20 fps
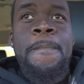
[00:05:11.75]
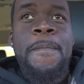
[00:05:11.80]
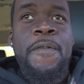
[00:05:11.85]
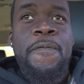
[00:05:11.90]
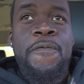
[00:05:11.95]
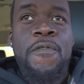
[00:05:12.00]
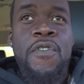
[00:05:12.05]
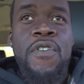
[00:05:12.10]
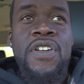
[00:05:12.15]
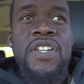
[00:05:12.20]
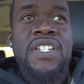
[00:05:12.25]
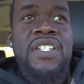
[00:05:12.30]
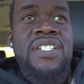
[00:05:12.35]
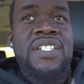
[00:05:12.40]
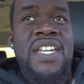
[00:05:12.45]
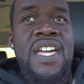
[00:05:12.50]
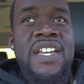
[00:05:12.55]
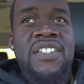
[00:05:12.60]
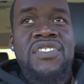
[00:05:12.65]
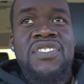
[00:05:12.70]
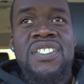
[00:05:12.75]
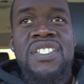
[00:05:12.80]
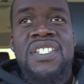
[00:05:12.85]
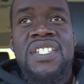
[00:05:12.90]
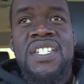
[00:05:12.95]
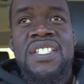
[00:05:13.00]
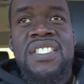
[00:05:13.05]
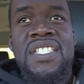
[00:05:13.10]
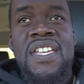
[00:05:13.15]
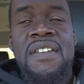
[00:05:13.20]
before he can
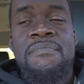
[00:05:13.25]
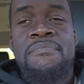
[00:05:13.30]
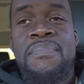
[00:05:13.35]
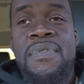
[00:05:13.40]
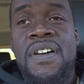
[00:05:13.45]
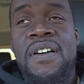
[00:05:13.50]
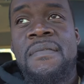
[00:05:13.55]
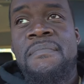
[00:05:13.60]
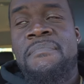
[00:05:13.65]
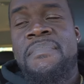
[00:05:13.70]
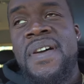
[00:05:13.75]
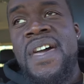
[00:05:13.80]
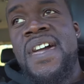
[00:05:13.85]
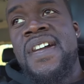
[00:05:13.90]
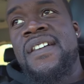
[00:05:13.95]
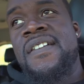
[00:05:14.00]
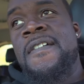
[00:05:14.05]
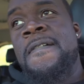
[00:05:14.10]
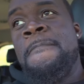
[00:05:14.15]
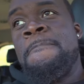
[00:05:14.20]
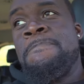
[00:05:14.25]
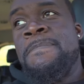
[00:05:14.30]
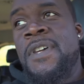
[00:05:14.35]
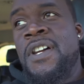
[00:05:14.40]
actually get that belt back.